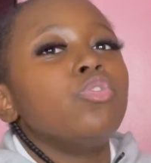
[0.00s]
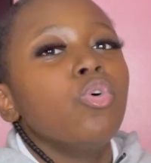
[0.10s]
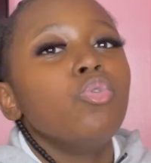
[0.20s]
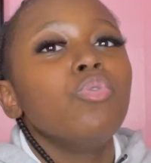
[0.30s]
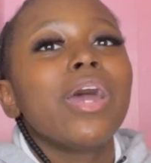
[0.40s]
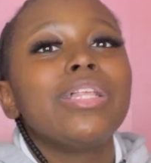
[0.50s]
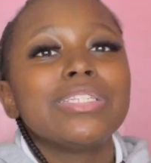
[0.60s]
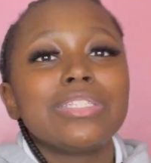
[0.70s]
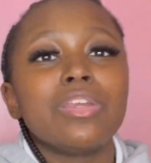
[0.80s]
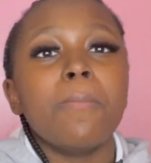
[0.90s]
do. You gotta
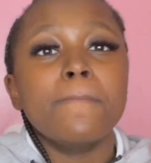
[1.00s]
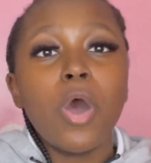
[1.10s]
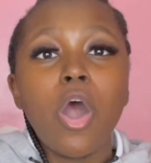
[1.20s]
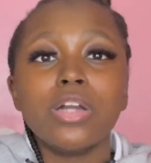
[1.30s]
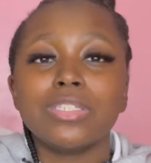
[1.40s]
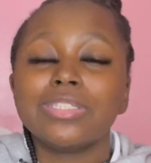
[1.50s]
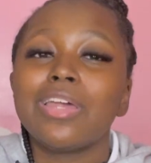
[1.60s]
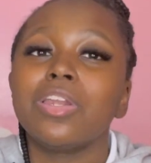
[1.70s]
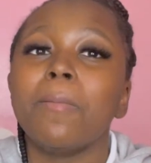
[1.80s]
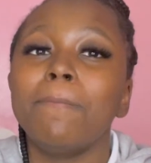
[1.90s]
listen to the bars
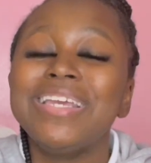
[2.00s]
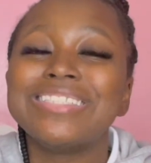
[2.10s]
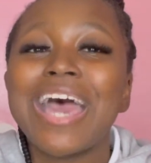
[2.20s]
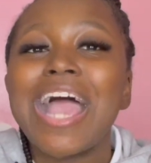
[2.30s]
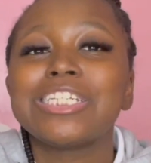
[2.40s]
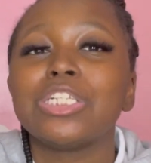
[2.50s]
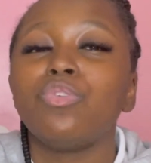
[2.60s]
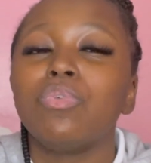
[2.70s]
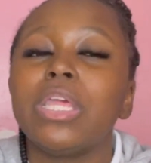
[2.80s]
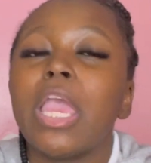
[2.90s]
instead of the beat to actually
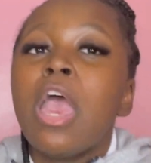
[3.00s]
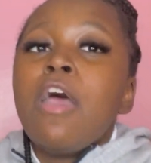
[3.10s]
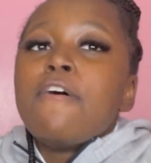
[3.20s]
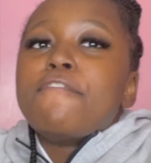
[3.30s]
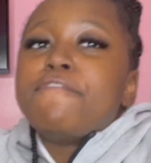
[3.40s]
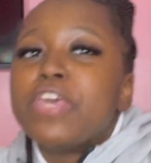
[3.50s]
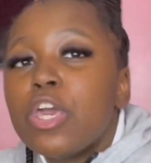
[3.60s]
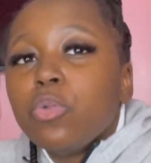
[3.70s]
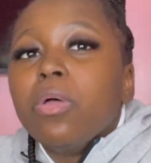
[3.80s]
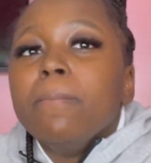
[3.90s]
really
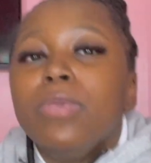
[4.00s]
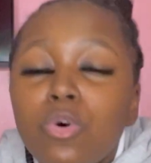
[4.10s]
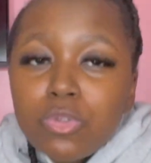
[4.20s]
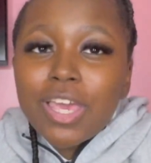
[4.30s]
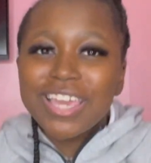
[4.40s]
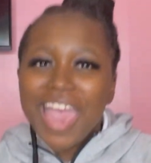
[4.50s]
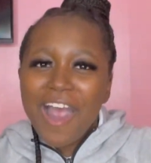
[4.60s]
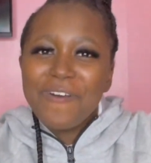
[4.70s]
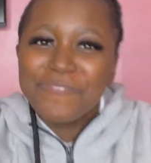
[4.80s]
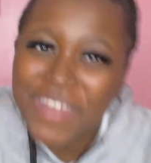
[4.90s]
feel the music.
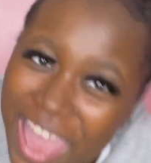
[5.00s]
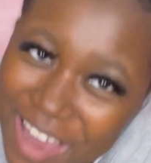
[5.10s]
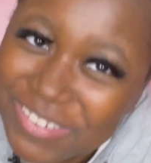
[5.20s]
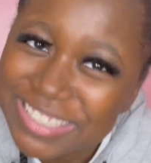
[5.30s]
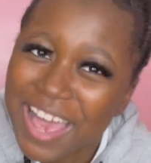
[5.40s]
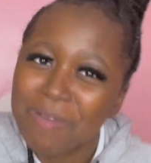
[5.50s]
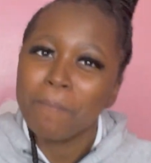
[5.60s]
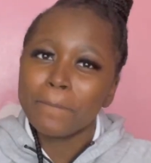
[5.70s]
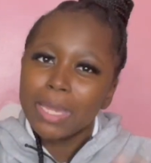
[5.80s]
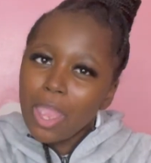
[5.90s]
Y'all feel me? Stop
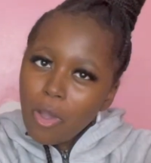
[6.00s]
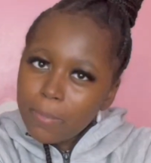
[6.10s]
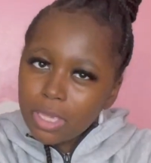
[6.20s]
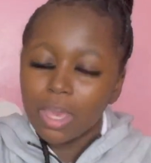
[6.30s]
playing with